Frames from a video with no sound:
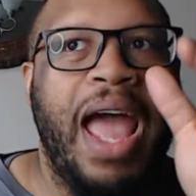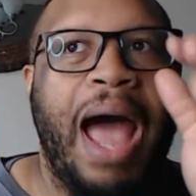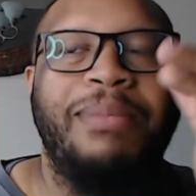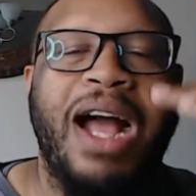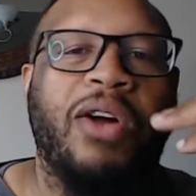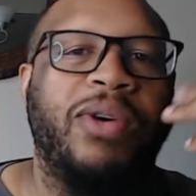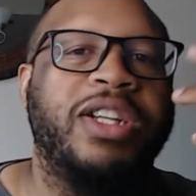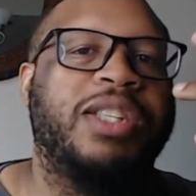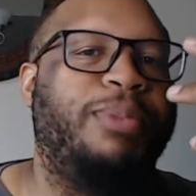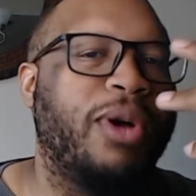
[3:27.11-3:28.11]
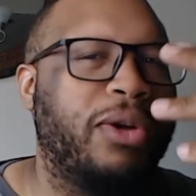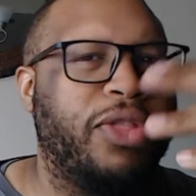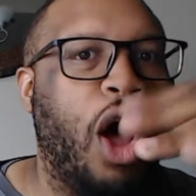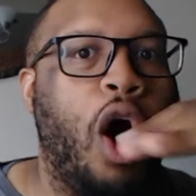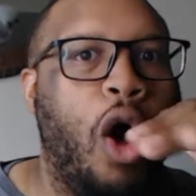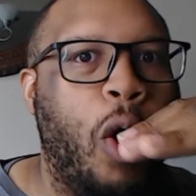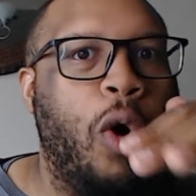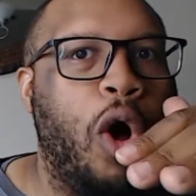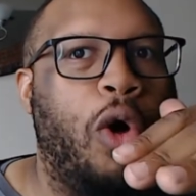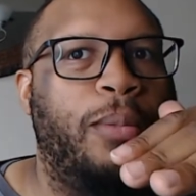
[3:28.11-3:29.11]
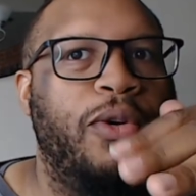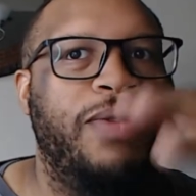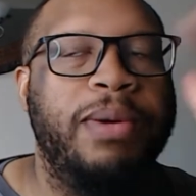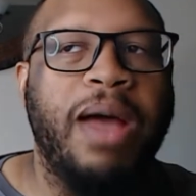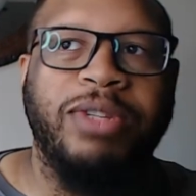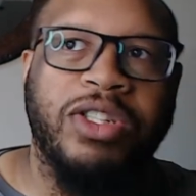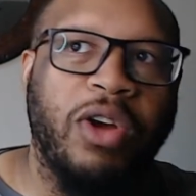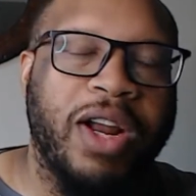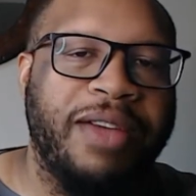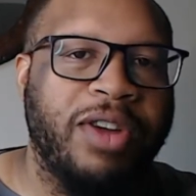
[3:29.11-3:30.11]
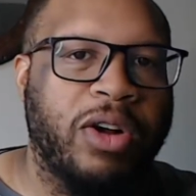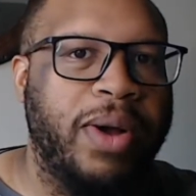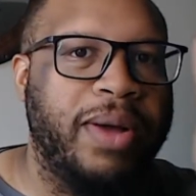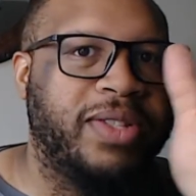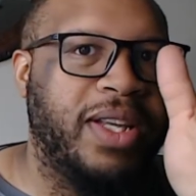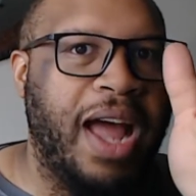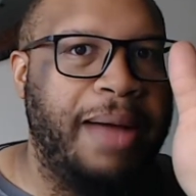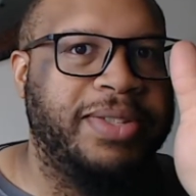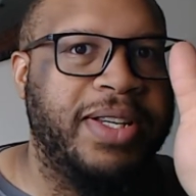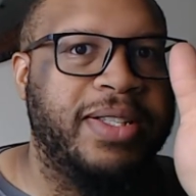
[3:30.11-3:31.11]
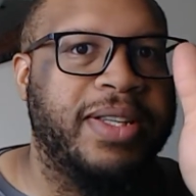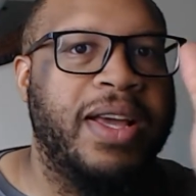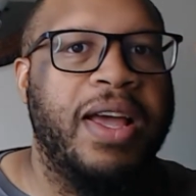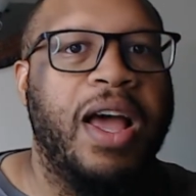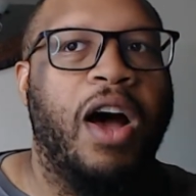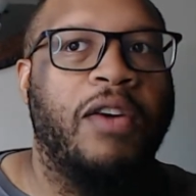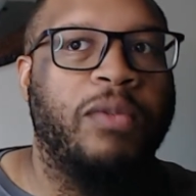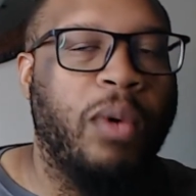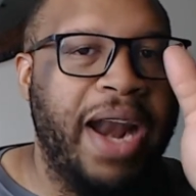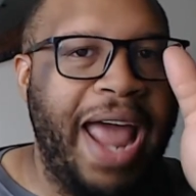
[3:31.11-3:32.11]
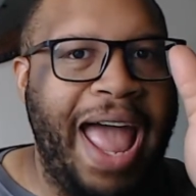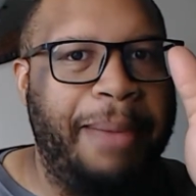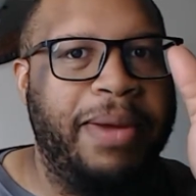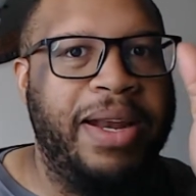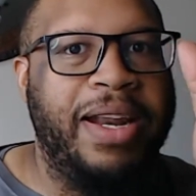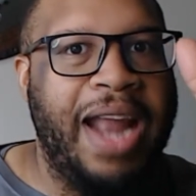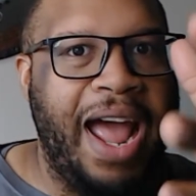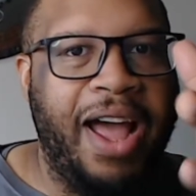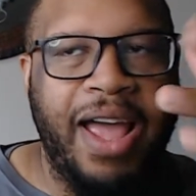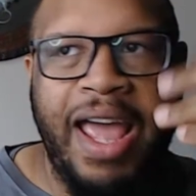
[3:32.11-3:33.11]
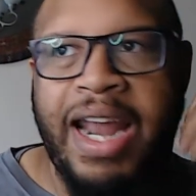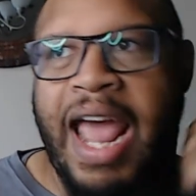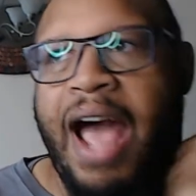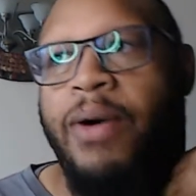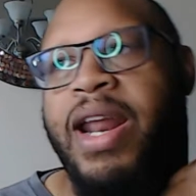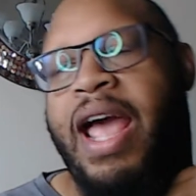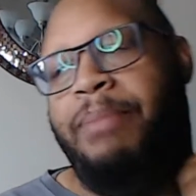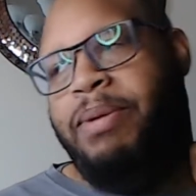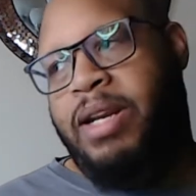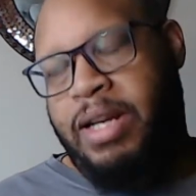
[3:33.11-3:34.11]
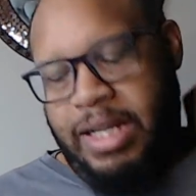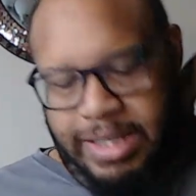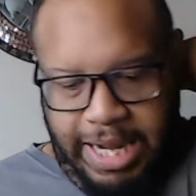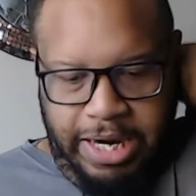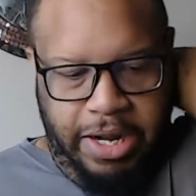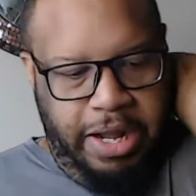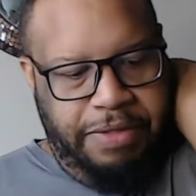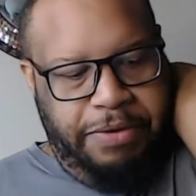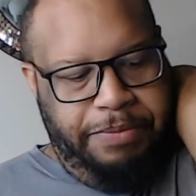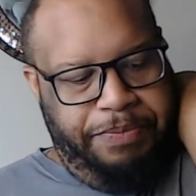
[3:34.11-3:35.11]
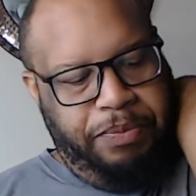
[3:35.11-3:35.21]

I'm not going to spoil the whole whole movie. I'm just going to give a quick synopsis of what happened and how and how it happened and this that and the other.